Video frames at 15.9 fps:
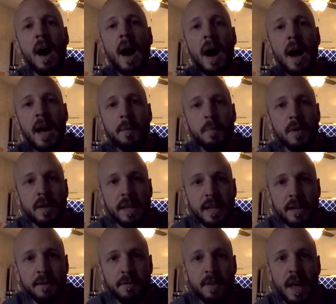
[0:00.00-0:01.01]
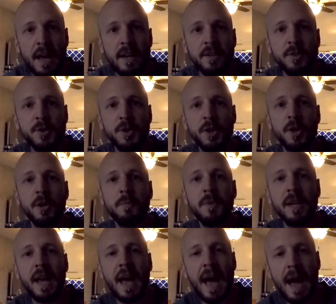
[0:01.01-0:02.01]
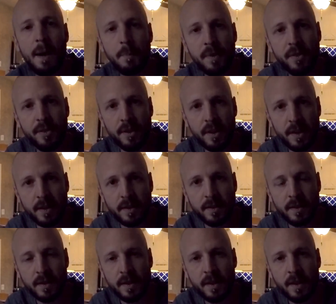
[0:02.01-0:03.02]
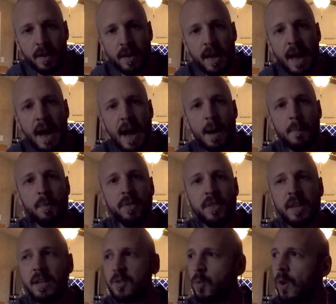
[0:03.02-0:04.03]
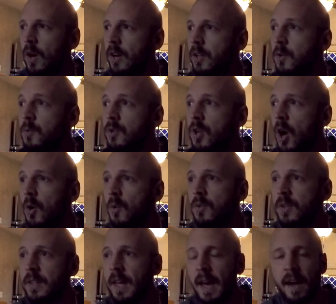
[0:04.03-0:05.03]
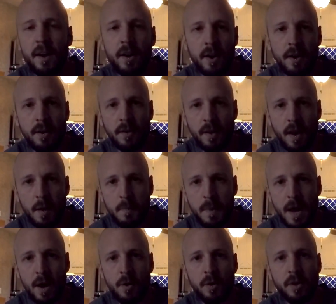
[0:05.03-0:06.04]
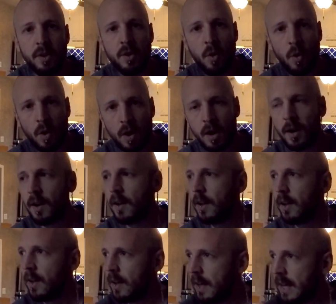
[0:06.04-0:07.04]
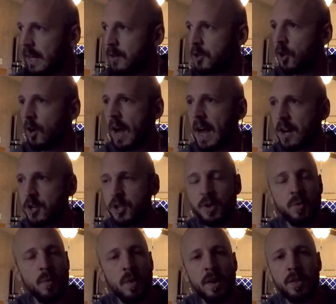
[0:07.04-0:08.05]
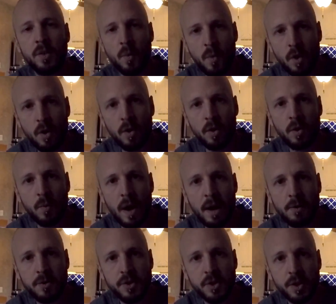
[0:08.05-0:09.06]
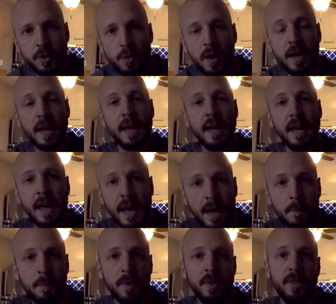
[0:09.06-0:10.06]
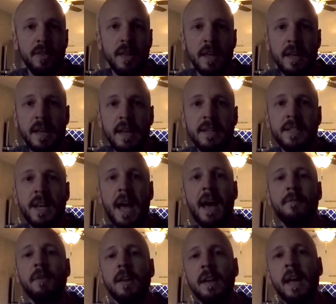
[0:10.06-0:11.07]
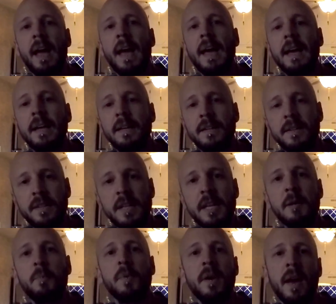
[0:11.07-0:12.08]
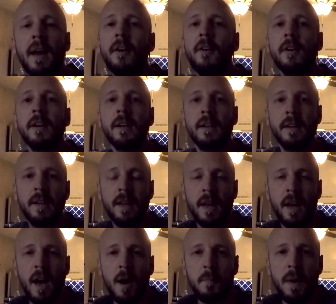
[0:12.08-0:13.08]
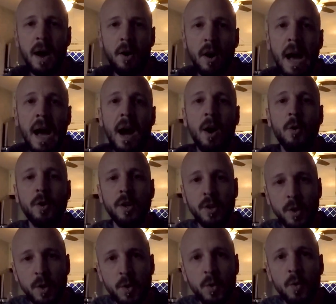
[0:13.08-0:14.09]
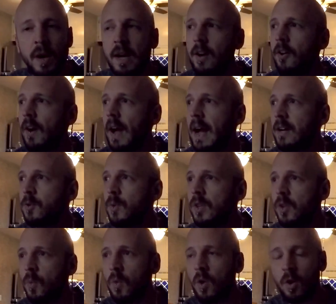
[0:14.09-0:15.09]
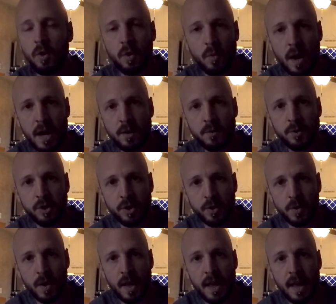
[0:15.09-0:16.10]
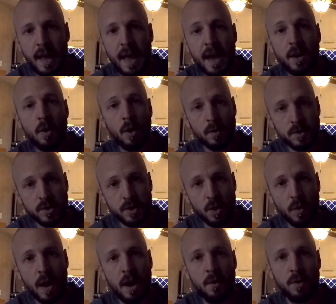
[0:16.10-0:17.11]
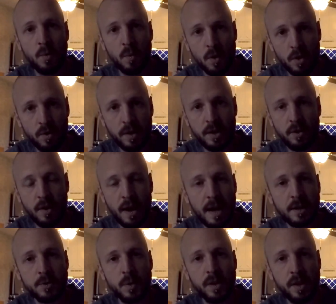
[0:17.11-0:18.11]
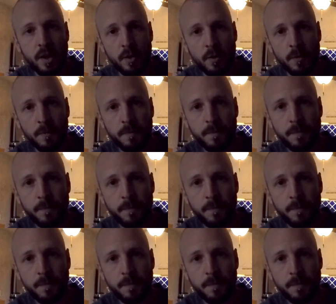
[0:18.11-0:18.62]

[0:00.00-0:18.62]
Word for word: I believe that is termed apathy. Apathy is where you don't care about your interaction with the world around you. Empathy is having a deep caring about how you interact with the world around you, and also how the world interacts with you.